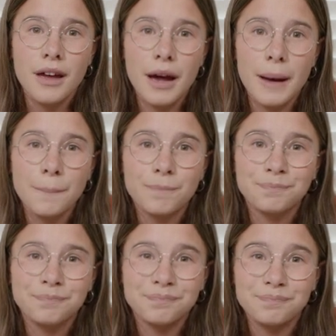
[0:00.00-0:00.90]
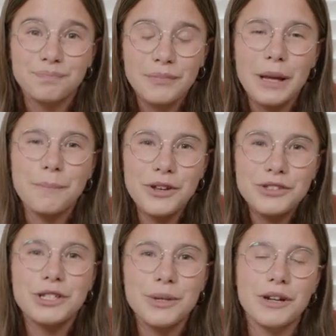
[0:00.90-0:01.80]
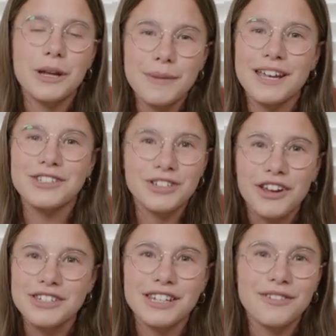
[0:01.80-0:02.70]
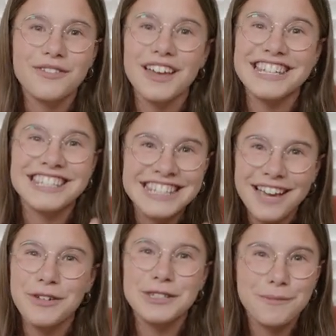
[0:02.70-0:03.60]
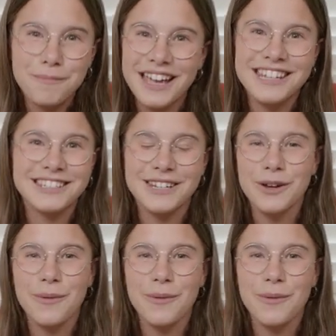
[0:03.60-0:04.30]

But do you want to be a Joseph that is never dependent